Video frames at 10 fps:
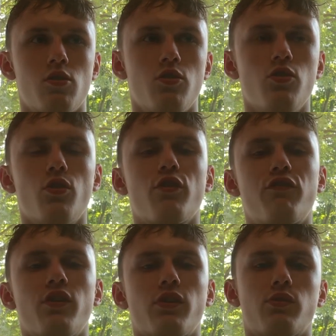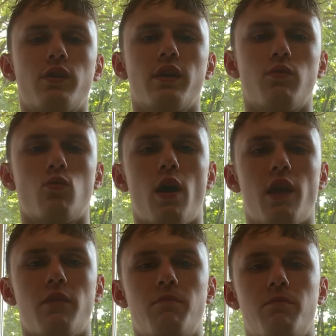You know the feeling you get
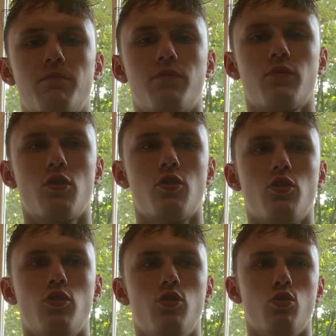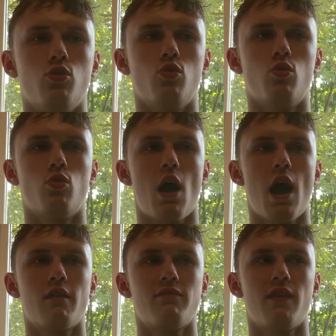when you
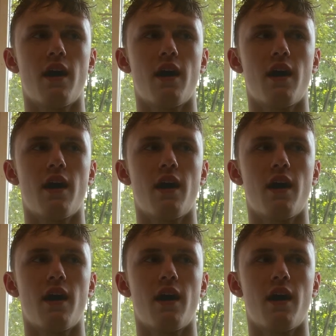have